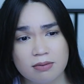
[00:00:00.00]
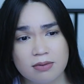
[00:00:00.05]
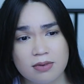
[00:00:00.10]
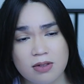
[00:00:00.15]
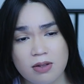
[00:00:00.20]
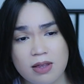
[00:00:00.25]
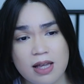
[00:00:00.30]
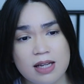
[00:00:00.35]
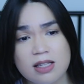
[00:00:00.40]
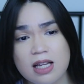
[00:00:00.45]

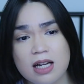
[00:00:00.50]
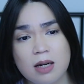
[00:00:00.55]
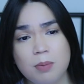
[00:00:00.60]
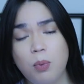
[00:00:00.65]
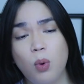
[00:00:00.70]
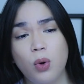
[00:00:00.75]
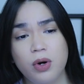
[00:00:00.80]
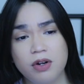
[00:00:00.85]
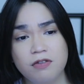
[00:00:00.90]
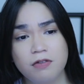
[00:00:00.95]
So that's not
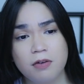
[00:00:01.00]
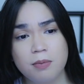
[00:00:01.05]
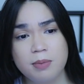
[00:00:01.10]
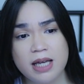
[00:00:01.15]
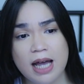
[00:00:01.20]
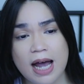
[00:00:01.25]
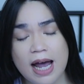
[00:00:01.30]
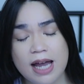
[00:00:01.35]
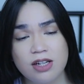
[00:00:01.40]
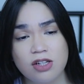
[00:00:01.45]
important for
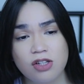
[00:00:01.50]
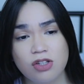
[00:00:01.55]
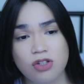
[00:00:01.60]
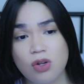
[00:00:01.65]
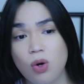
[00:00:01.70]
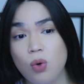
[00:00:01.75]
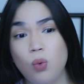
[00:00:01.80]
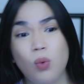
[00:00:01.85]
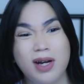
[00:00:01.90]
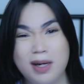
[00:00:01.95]
me. I just
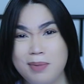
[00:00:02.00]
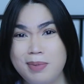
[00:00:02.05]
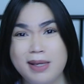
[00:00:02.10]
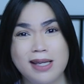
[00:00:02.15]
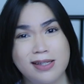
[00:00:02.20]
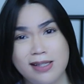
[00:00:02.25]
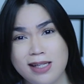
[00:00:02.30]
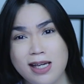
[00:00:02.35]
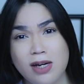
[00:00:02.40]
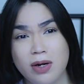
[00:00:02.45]
don't want to be
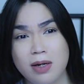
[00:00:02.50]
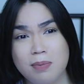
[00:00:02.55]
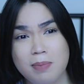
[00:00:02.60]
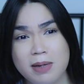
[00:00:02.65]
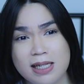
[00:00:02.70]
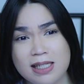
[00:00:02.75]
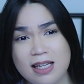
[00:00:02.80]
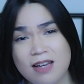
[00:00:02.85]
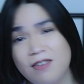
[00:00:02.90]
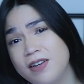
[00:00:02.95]
a secret
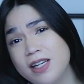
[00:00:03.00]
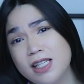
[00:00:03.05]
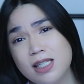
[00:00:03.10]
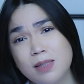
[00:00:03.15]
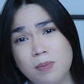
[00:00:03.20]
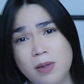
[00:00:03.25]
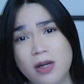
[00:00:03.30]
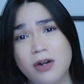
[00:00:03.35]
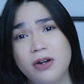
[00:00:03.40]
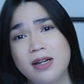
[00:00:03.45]
because I've
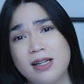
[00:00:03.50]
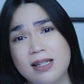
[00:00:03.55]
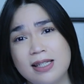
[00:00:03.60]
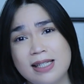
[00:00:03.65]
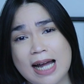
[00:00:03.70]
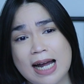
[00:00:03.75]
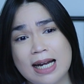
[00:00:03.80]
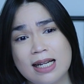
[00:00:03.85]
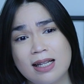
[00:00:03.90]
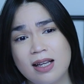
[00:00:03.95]
experienced
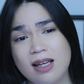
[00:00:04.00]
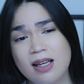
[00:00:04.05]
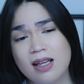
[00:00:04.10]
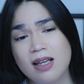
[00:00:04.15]
that